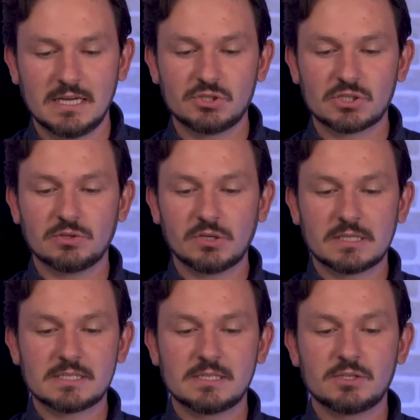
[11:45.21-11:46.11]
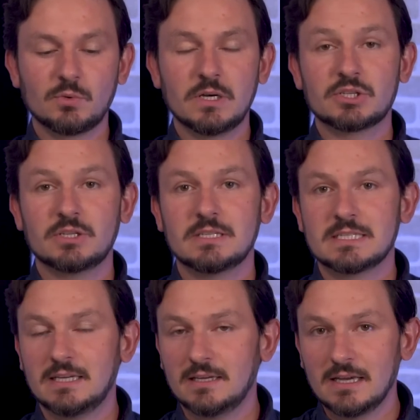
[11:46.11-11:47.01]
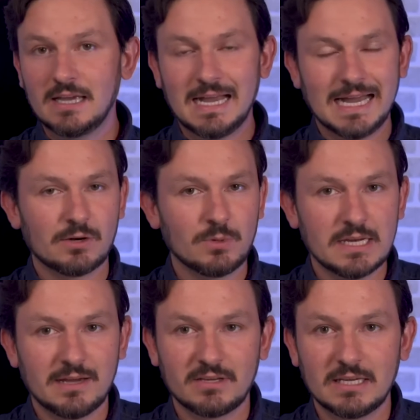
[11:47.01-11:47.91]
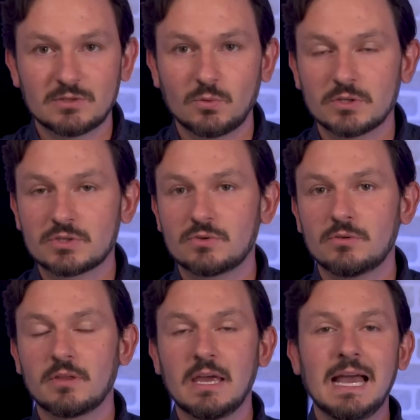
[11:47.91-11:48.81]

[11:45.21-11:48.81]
and just look at the situation and say, how do we navigate towards truth?